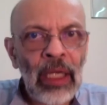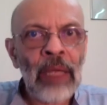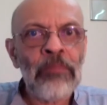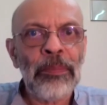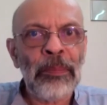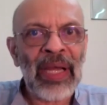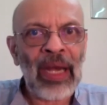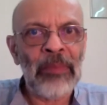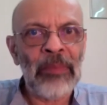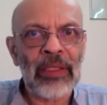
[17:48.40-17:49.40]
a
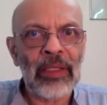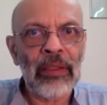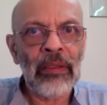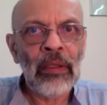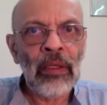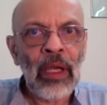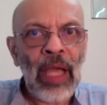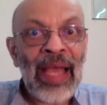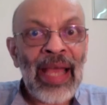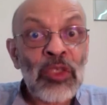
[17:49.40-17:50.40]
parameter
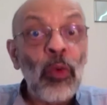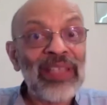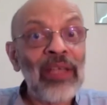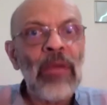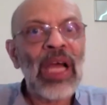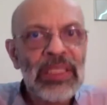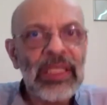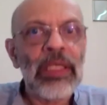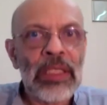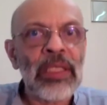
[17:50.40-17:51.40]
as whether
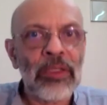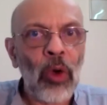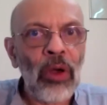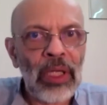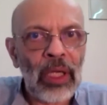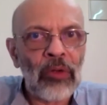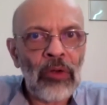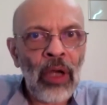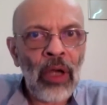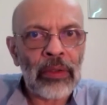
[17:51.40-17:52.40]
masking is at all done or
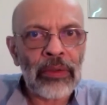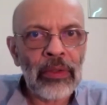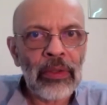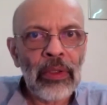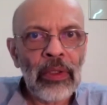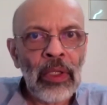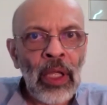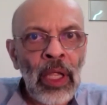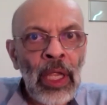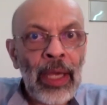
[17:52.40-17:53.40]
not.
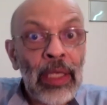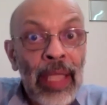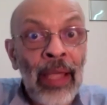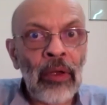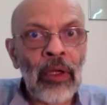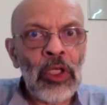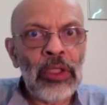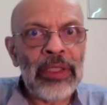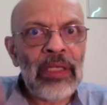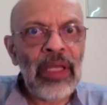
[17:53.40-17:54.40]
Again,
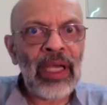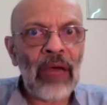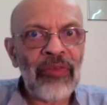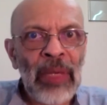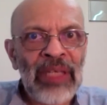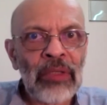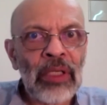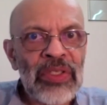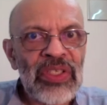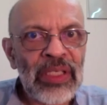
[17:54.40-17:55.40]
did the government
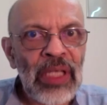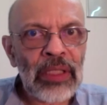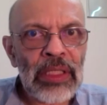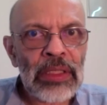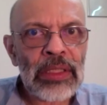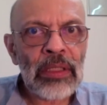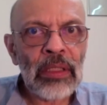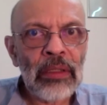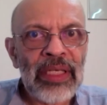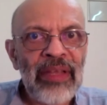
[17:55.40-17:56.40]
consider this?
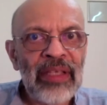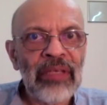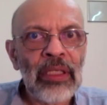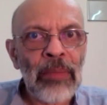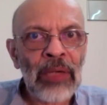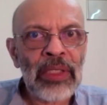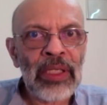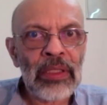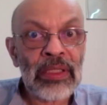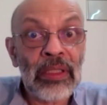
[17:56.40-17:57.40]
Did they think about
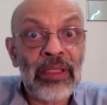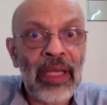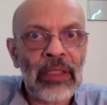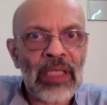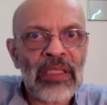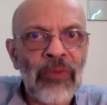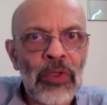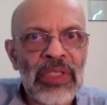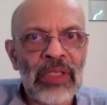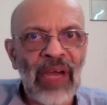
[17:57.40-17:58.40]
this? Did their task
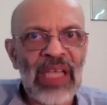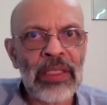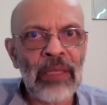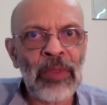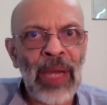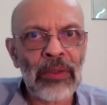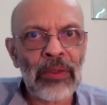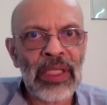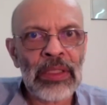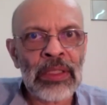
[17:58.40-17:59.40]
force advise them about
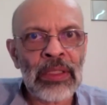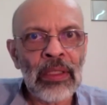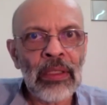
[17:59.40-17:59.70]
this?